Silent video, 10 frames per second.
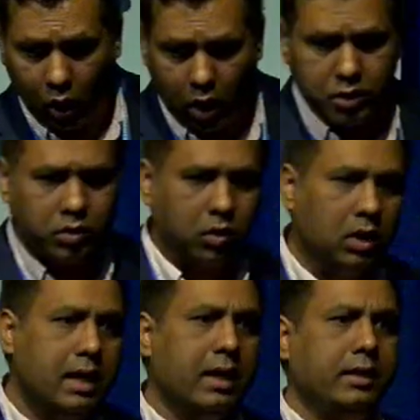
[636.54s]
Also,
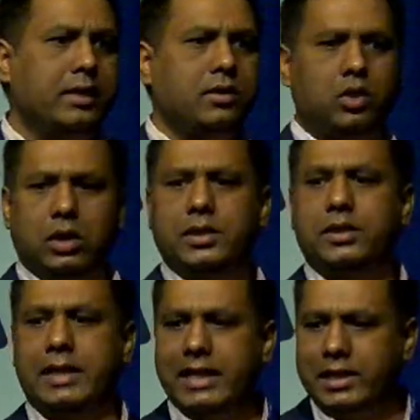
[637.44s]
there's this
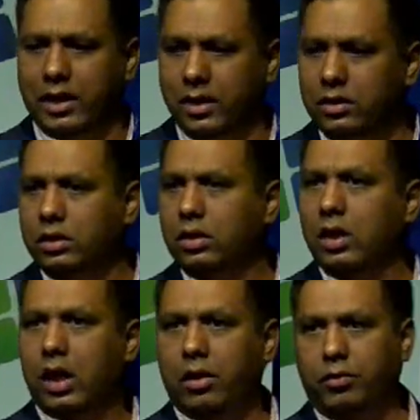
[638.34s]
data
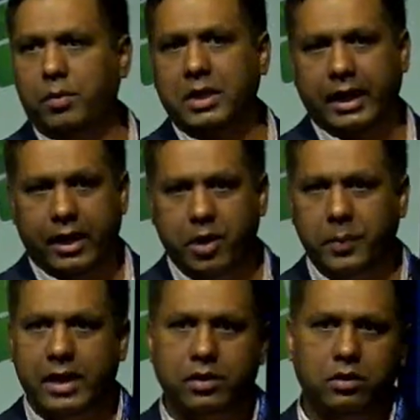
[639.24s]
from the grain
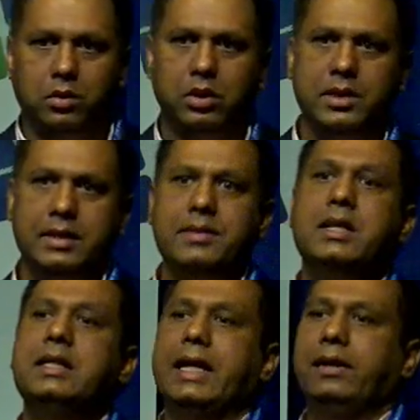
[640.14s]
bin through this
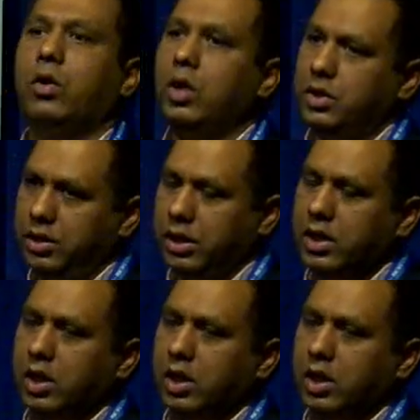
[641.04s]
sensing technology.